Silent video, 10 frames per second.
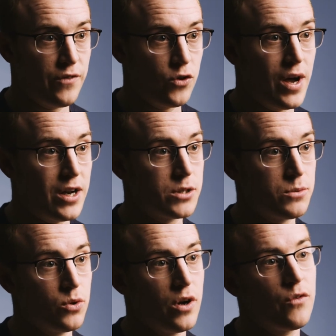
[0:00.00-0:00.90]
whether you're
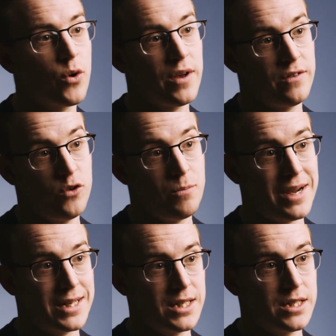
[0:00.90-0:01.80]
eligible and requesting your
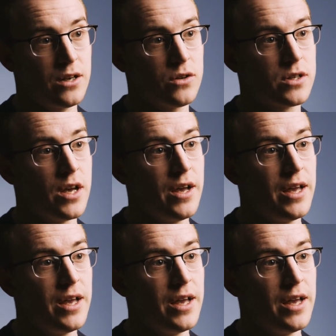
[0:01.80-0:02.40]
bank details.